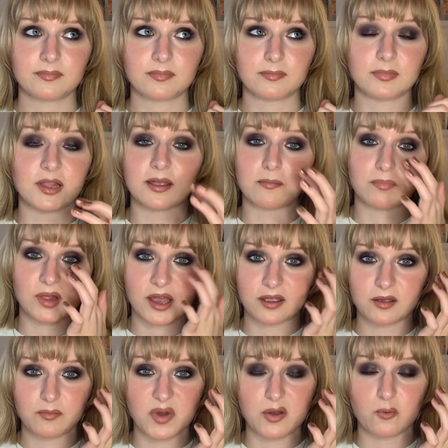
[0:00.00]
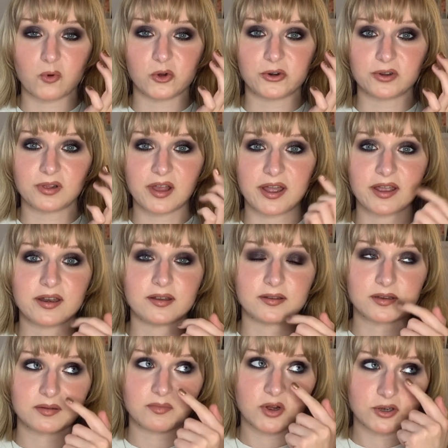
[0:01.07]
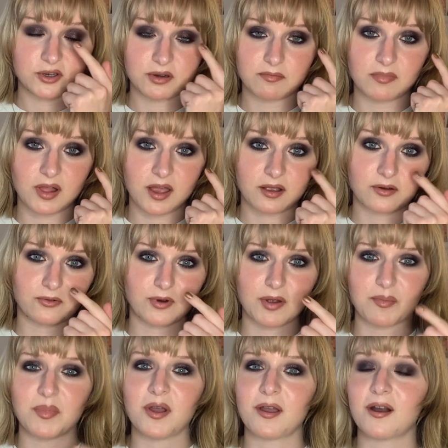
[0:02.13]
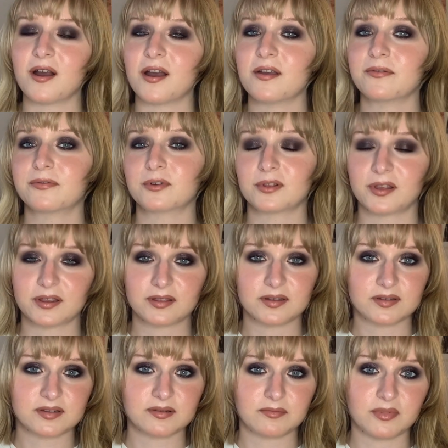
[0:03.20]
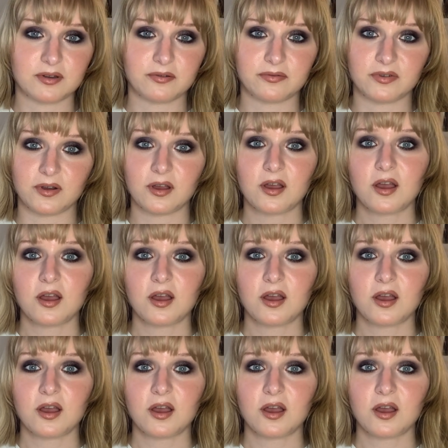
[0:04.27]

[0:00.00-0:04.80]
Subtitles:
like black in my waterline and smudging black around my eye for like this a bit of a